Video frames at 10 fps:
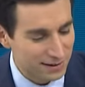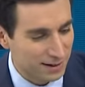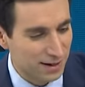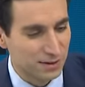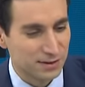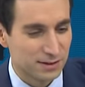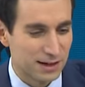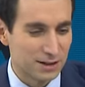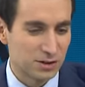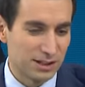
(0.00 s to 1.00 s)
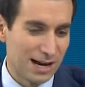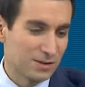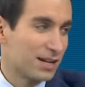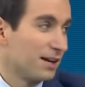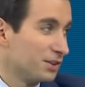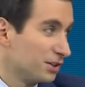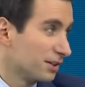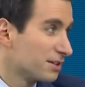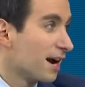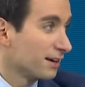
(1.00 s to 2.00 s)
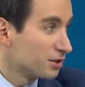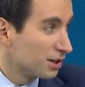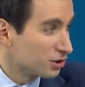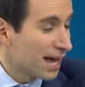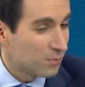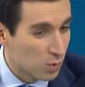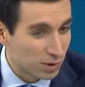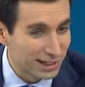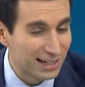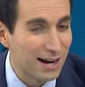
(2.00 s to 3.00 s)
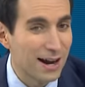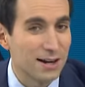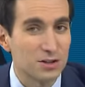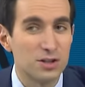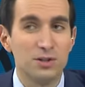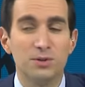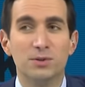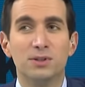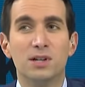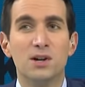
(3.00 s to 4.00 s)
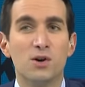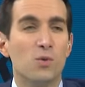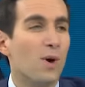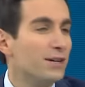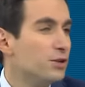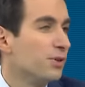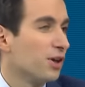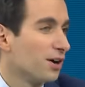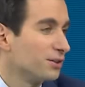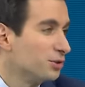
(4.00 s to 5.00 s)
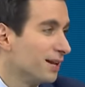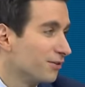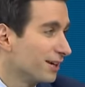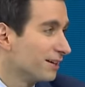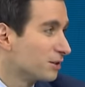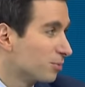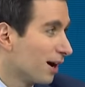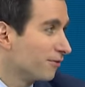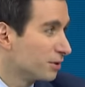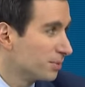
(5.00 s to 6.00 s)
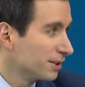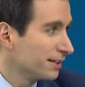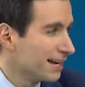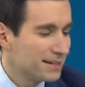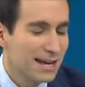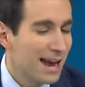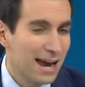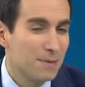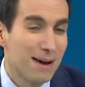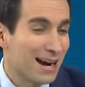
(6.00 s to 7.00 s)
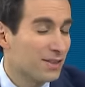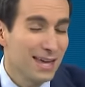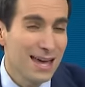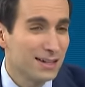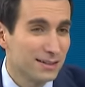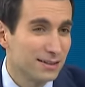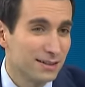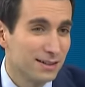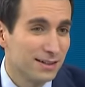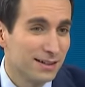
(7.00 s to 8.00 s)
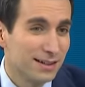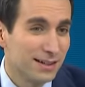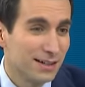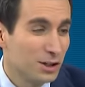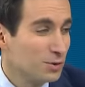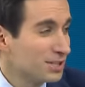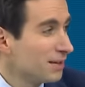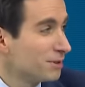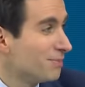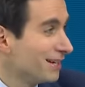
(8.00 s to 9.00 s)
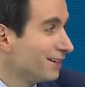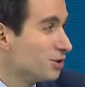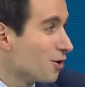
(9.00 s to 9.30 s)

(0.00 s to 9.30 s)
together, actually, outside the New York Stock Exchange that morning, and I asked you when you thought you'd ever get to profitability. And, and back then, you seemed to be in no